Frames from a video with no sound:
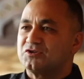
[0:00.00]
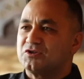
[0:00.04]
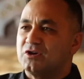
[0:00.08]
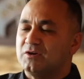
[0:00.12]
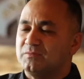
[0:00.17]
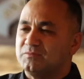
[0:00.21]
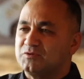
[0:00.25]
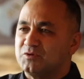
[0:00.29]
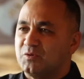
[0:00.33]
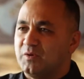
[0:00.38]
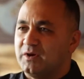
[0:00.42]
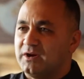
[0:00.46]

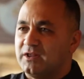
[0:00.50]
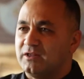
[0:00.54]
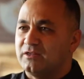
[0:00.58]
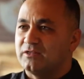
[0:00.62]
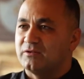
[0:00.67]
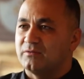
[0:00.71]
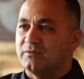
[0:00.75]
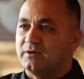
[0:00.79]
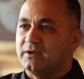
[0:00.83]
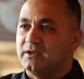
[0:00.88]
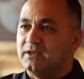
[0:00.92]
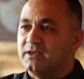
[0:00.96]
Psalm
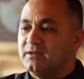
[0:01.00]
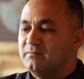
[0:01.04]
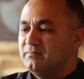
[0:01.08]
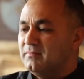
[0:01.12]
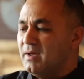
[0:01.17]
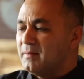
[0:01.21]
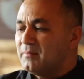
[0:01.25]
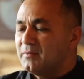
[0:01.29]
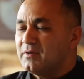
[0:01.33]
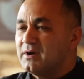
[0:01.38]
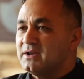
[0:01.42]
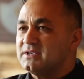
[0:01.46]
23,
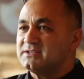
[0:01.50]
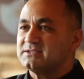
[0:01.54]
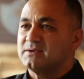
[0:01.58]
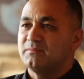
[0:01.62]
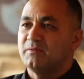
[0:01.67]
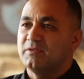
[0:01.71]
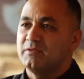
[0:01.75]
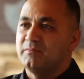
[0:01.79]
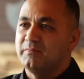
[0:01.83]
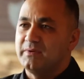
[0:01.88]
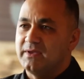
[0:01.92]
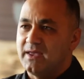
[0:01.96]
memorize
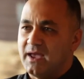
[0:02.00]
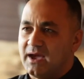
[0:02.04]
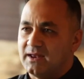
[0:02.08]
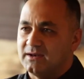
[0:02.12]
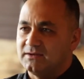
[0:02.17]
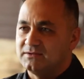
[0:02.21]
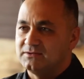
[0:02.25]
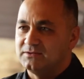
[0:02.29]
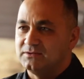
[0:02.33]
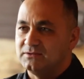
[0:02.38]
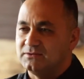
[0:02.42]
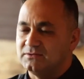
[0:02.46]
some of the
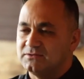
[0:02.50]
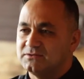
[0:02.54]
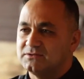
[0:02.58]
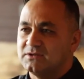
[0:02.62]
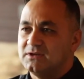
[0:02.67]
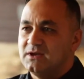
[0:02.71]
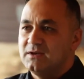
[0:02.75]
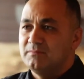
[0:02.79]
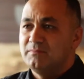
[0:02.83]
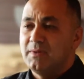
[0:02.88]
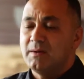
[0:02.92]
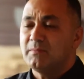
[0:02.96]
Beatitudes,
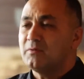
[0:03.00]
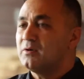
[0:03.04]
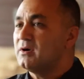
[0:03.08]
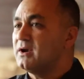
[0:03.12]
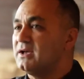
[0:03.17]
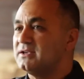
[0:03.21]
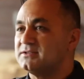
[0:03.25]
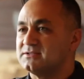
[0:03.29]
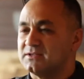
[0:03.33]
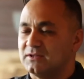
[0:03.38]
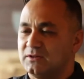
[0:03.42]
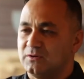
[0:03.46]

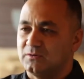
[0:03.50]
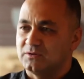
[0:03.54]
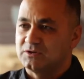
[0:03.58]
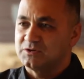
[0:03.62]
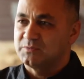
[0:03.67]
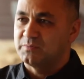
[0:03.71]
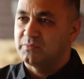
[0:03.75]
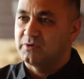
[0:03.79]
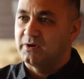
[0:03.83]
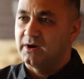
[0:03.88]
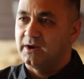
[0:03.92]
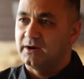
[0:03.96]
memorize the
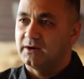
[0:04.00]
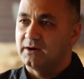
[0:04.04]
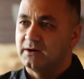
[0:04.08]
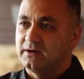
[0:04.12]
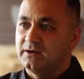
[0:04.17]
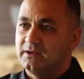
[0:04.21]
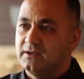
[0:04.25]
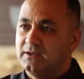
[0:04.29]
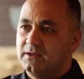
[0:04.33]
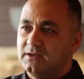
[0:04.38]
Lord's Prayer,